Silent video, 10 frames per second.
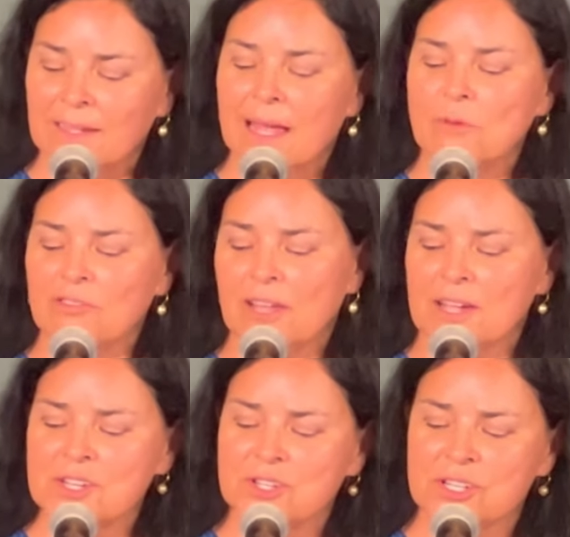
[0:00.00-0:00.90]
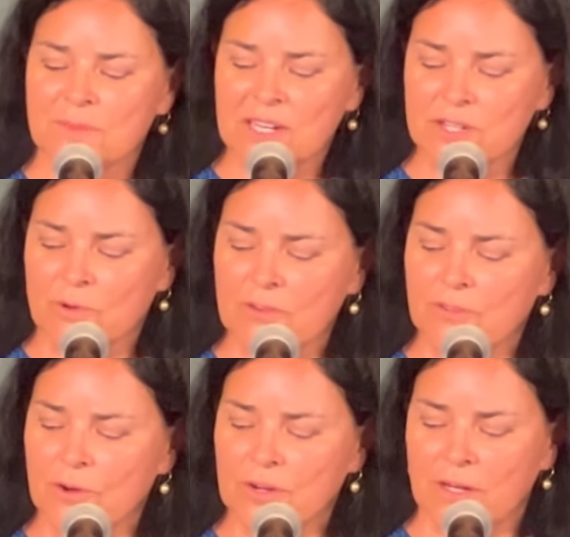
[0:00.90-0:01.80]
Camouflage just means you
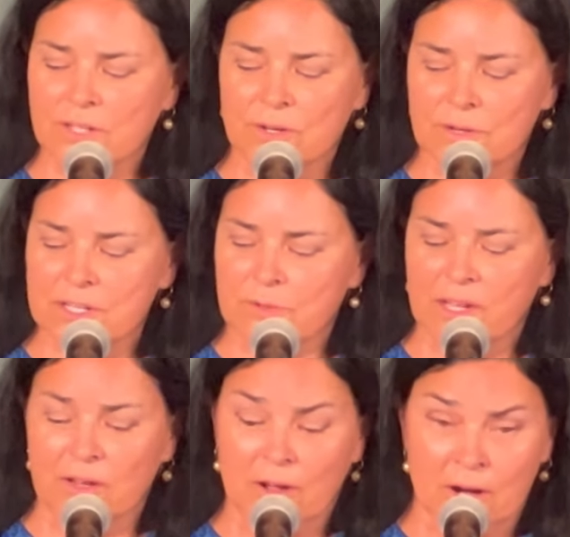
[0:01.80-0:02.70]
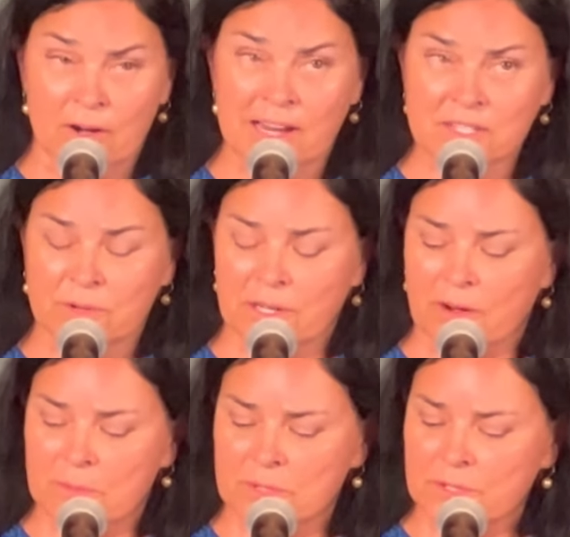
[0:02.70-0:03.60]
want folk not to notice what you are or ask what
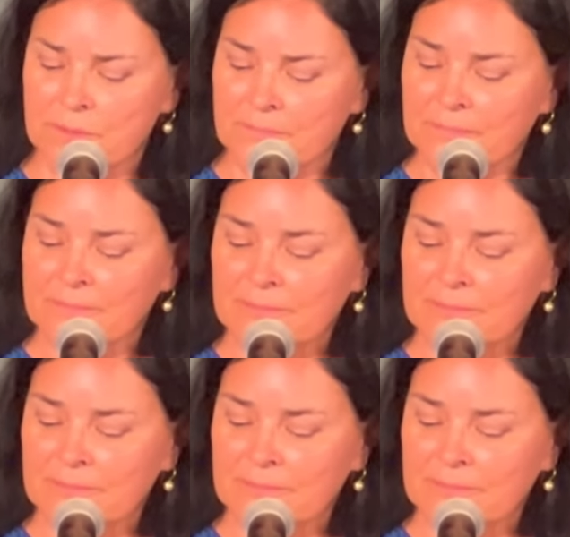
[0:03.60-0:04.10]
you're up to